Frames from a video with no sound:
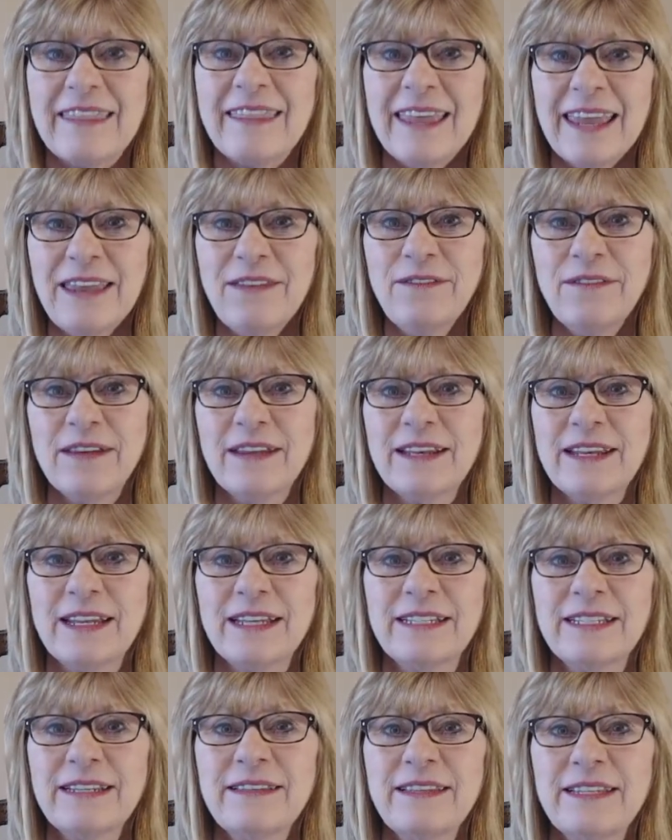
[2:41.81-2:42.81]
They
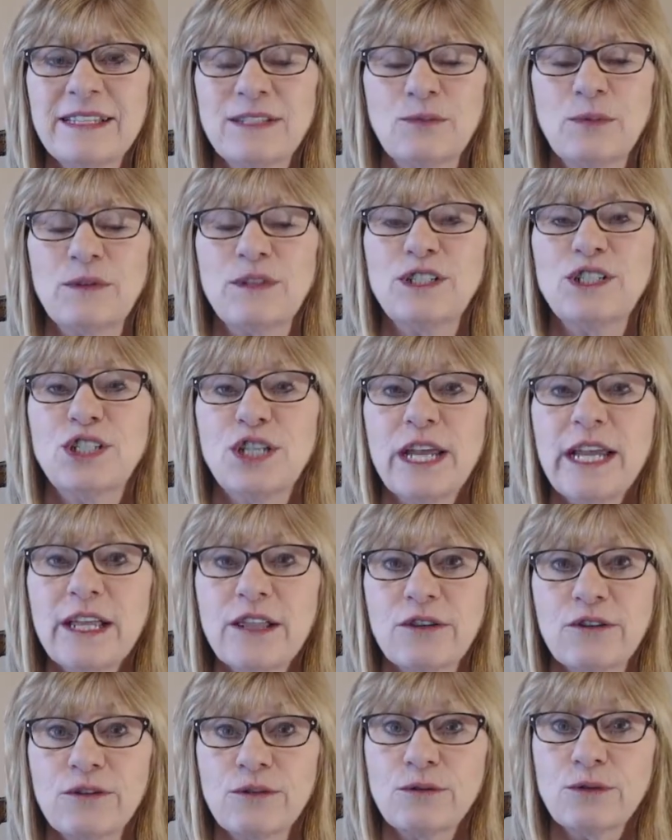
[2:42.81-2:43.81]
even did this with the
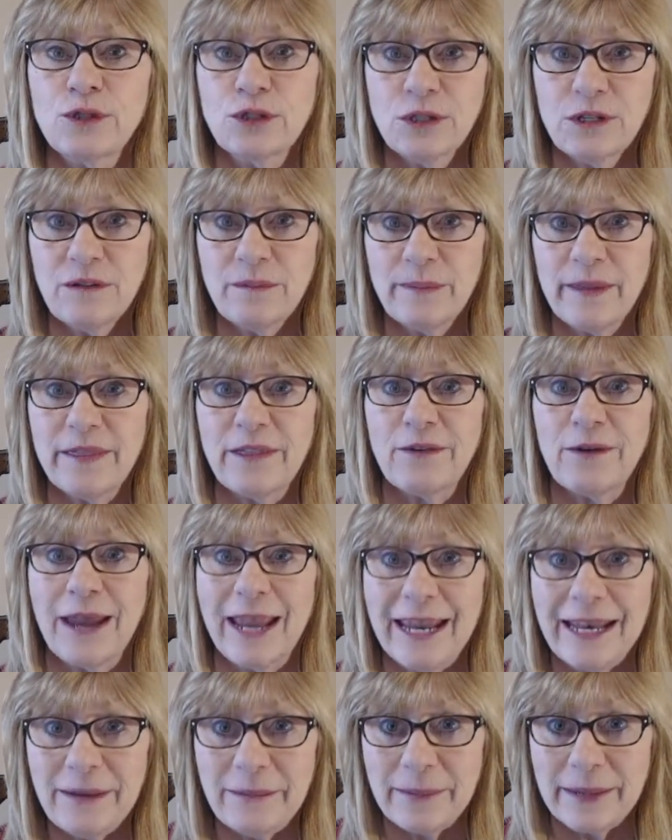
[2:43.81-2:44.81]
jailer, who should have been their
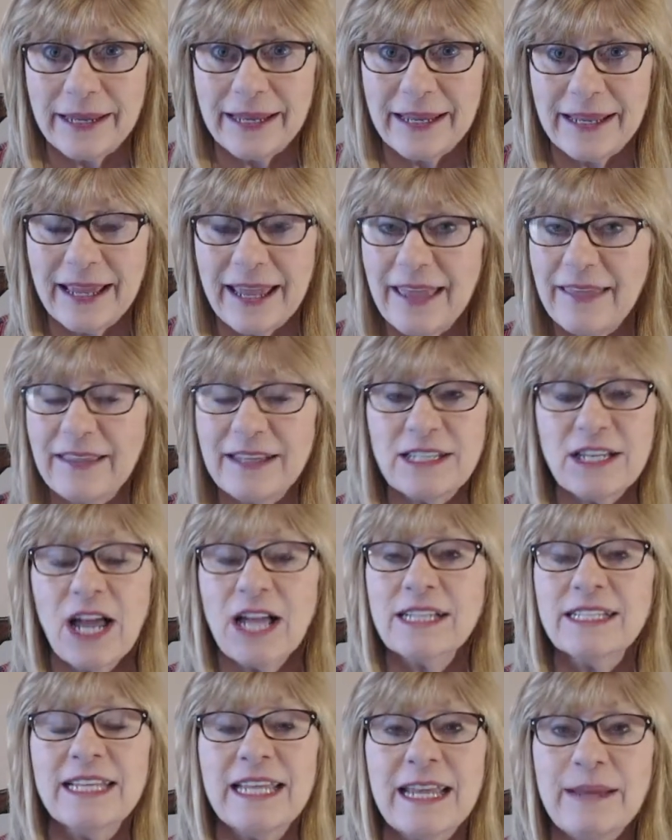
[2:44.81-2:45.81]
enemy. They
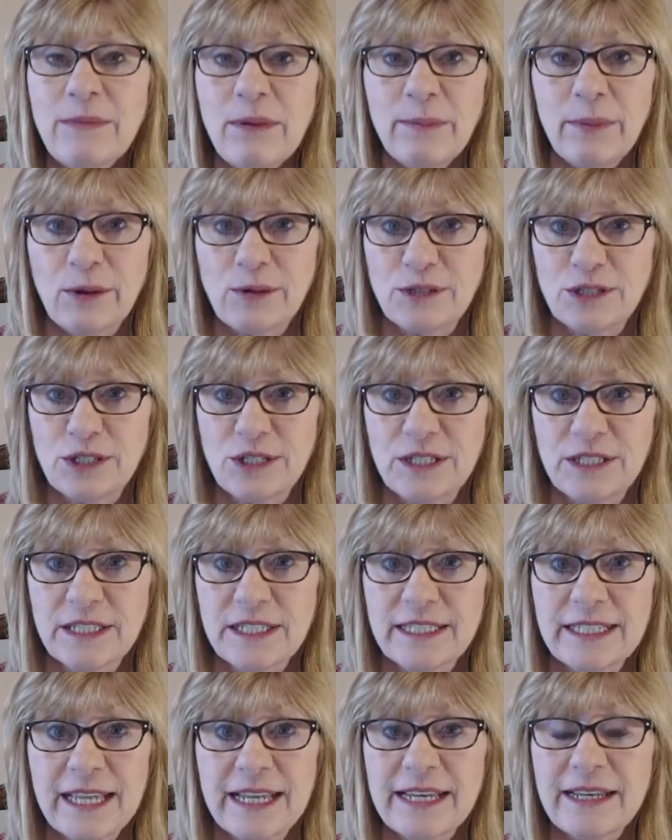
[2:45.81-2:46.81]
talked to him about
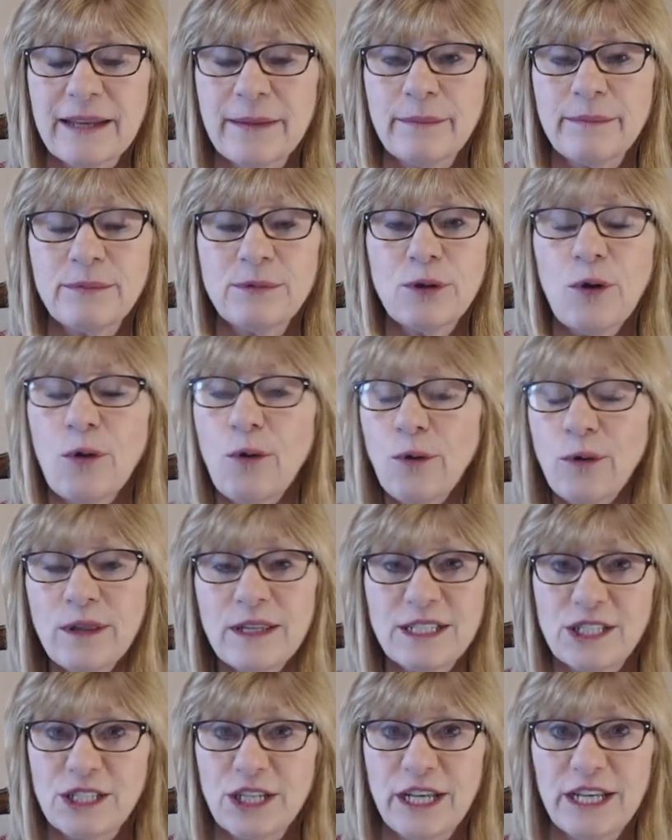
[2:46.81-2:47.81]
Jesus, ended up
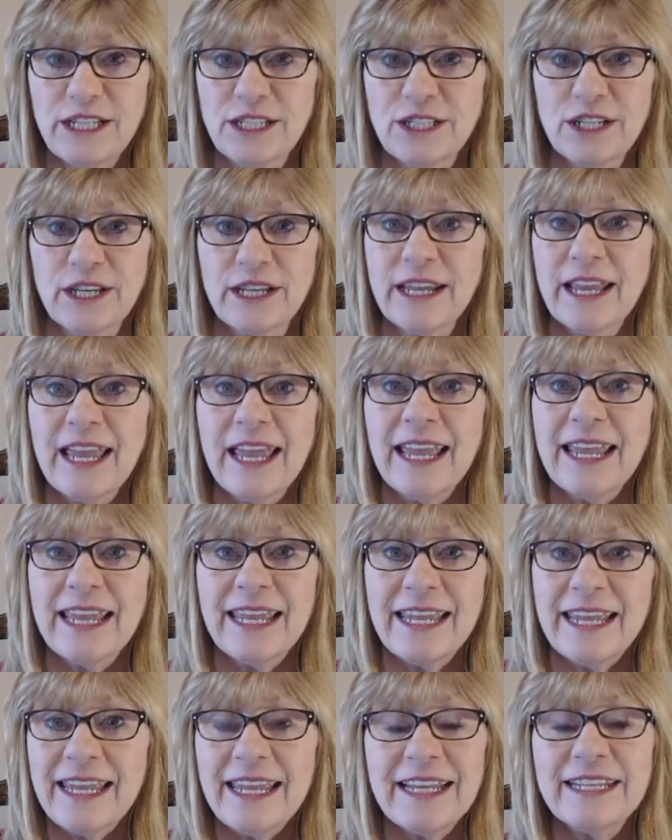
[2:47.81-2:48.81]
totally changing
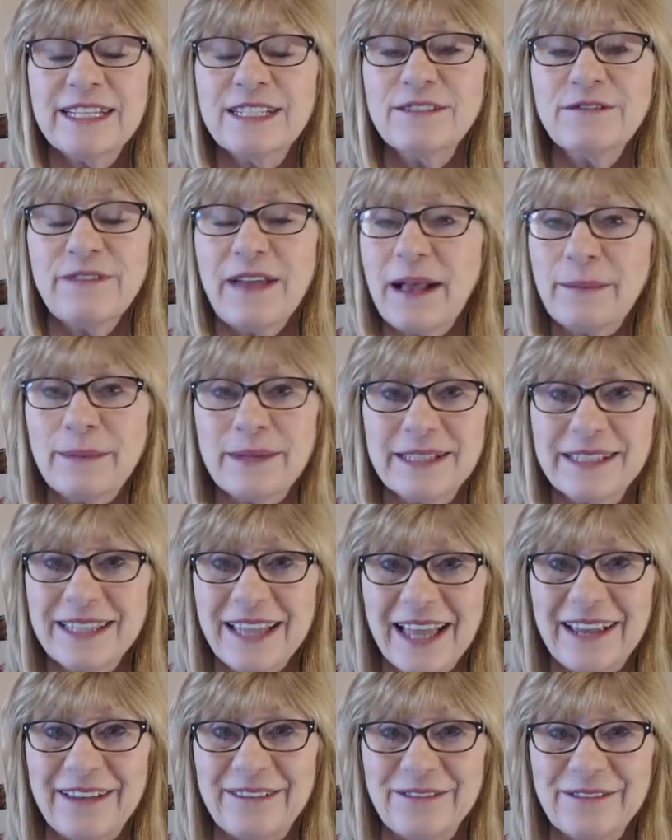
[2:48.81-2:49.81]
he and his family's
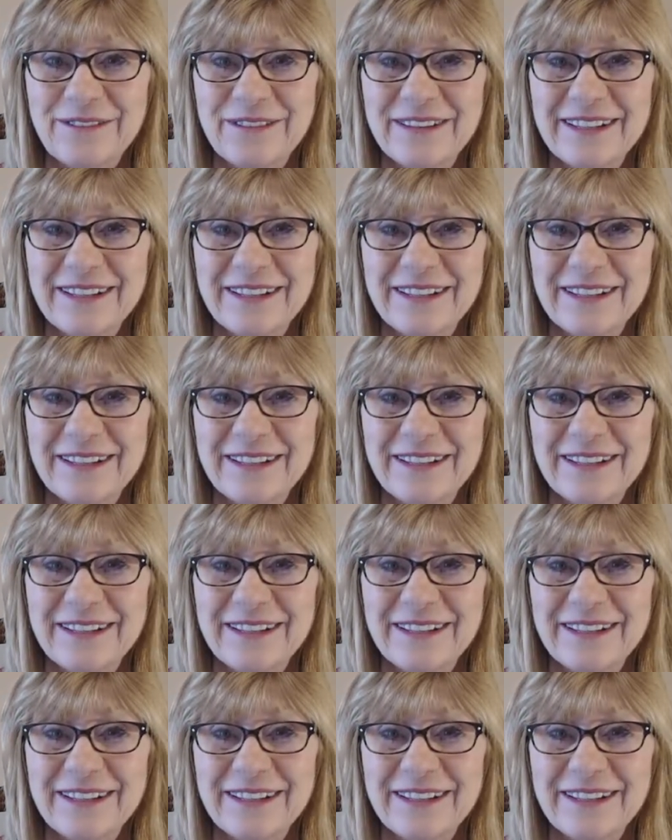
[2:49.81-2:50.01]
life.